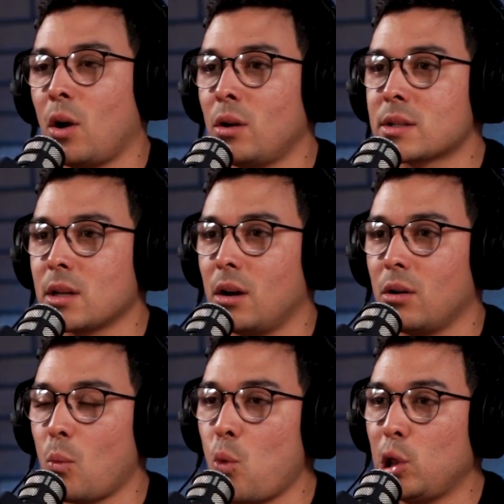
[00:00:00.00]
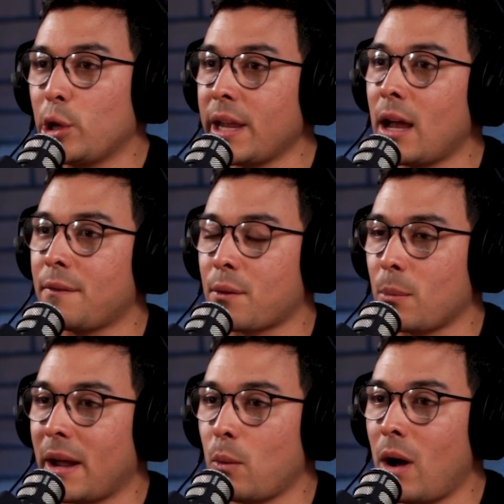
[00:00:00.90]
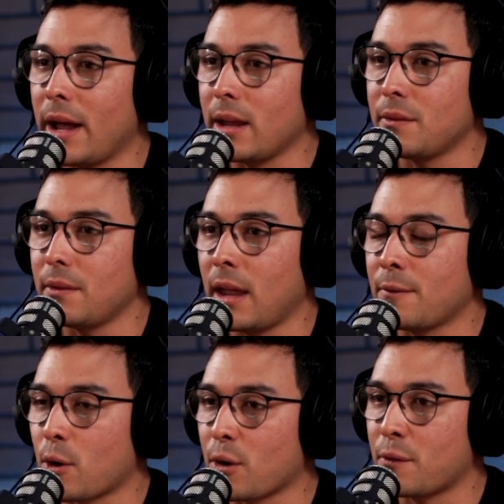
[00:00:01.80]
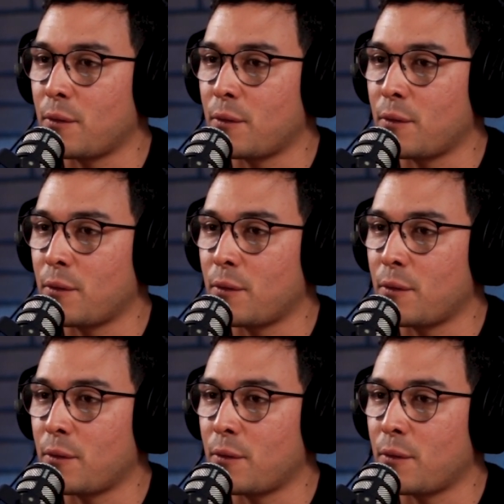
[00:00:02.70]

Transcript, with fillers: looking out for my wife and for her